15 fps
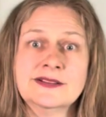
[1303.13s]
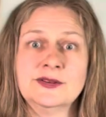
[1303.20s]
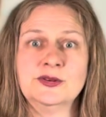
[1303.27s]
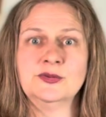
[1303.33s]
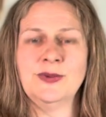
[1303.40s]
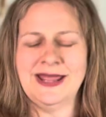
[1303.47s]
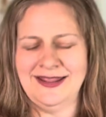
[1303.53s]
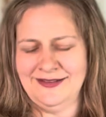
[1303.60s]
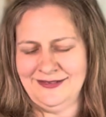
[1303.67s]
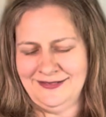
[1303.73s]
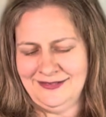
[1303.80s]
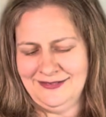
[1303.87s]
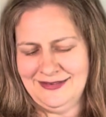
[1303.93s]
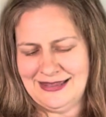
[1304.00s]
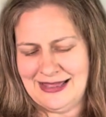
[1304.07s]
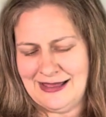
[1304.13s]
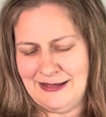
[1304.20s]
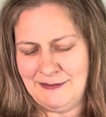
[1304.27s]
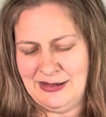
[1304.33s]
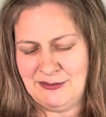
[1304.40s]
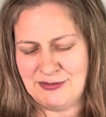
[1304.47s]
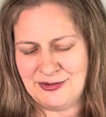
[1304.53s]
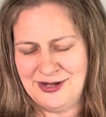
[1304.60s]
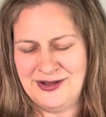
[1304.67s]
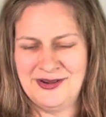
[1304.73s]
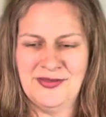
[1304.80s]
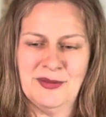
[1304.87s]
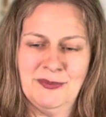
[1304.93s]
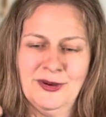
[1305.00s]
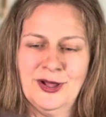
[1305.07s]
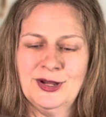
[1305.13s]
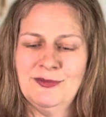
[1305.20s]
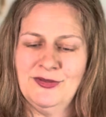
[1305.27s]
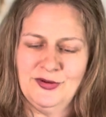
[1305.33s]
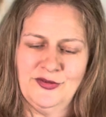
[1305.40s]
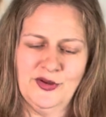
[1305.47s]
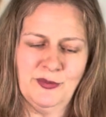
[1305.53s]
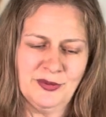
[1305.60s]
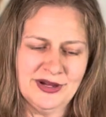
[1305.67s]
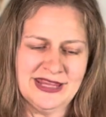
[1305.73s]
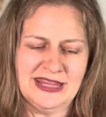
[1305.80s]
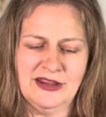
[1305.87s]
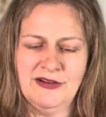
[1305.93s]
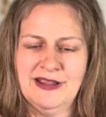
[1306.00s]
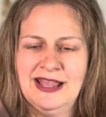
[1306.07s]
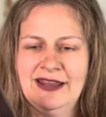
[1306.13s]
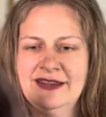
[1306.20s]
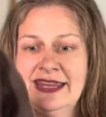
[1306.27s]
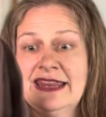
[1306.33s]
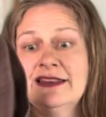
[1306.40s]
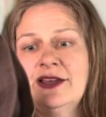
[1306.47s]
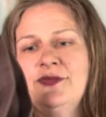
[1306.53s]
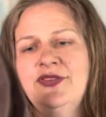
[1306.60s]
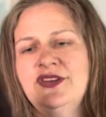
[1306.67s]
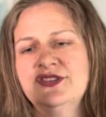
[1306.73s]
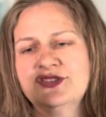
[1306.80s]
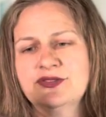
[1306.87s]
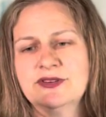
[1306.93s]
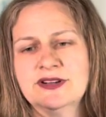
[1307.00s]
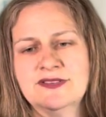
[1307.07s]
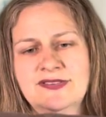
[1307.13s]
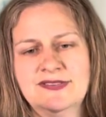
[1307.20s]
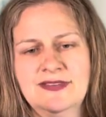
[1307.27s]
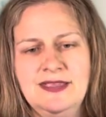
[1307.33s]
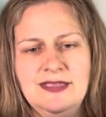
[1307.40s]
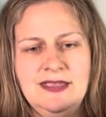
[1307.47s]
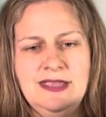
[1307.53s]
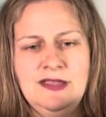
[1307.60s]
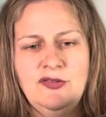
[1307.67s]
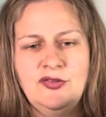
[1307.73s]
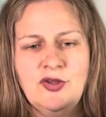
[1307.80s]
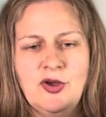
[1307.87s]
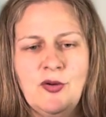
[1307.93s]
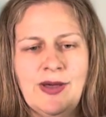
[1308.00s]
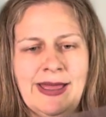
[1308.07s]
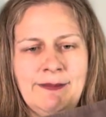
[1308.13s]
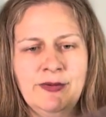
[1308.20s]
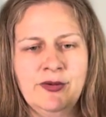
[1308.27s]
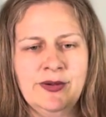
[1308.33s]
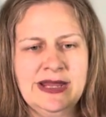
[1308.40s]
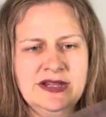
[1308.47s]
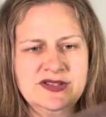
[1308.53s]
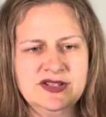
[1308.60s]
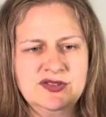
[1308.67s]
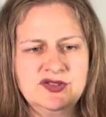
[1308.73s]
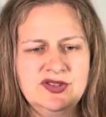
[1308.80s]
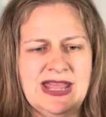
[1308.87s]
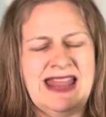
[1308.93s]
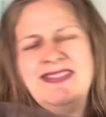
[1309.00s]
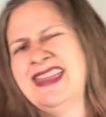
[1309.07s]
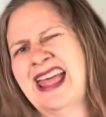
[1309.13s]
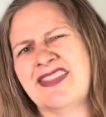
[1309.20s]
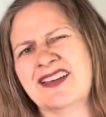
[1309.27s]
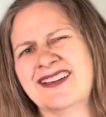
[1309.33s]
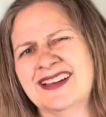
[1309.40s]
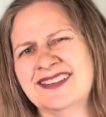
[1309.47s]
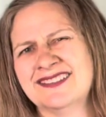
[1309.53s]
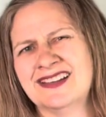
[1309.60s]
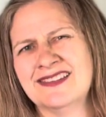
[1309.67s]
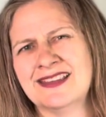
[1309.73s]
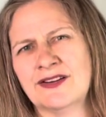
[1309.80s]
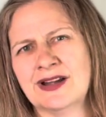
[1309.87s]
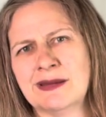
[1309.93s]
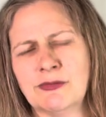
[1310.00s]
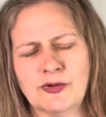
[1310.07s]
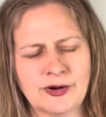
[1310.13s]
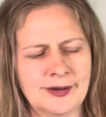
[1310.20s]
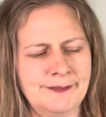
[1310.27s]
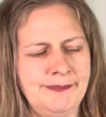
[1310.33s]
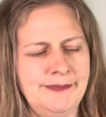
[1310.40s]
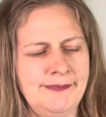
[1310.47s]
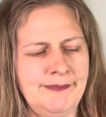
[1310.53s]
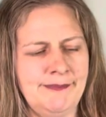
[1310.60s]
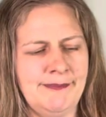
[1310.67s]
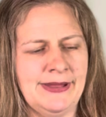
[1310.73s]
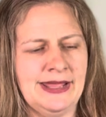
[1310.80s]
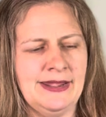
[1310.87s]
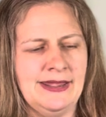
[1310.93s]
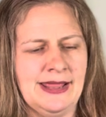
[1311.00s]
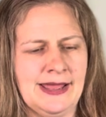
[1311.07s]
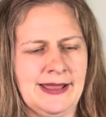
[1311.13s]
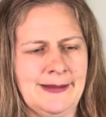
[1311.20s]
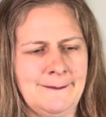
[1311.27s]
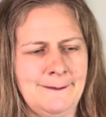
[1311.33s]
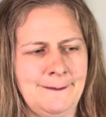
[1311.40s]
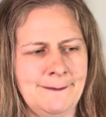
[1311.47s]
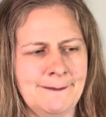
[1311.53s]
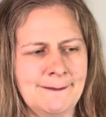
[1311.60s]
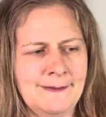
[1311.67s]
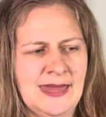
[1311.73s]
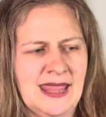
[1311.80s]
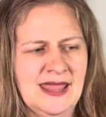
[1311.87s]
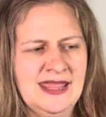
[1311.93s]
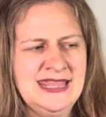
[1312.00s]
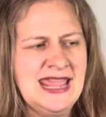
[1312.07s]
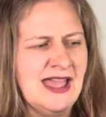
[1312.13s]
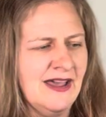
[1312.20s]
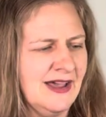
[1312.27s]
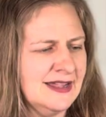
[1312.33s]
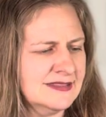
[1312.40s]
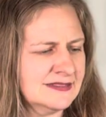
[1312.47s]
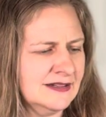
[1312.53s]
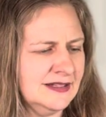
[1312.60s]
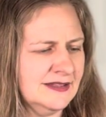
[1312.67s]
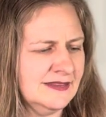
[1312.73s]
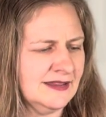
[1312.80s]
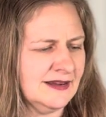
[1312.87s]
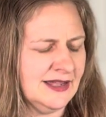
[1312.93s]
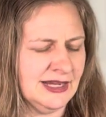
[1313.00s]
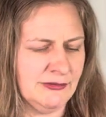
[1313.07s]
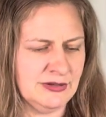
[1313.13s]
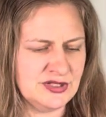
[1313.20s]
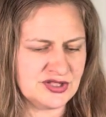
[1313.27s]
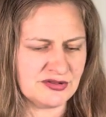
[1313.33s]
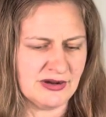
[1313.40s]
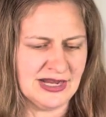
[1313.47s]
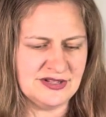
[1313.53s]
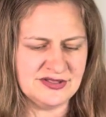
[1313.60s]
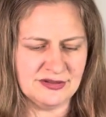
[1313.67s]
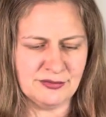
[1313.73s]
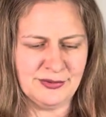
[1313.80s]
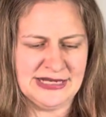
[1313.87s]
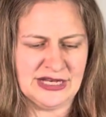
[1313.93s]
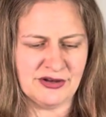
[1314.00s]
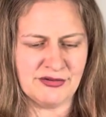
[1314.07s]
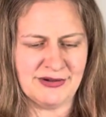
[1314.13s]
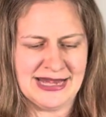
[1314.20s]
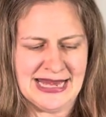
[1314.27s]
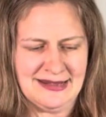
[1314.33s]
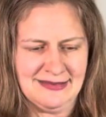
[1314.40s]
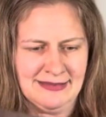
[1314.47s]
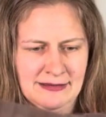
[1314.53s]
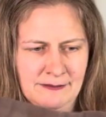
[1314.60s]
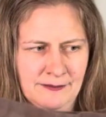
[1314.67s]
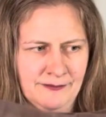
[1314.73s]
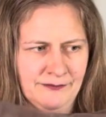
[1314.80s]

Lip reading: whale embroidered in the bottom. They're super cute, and he loves these shorts. So I'm going to, and yeah, the guy's not there anymore. But yeah, I thought that I would try to recreate them.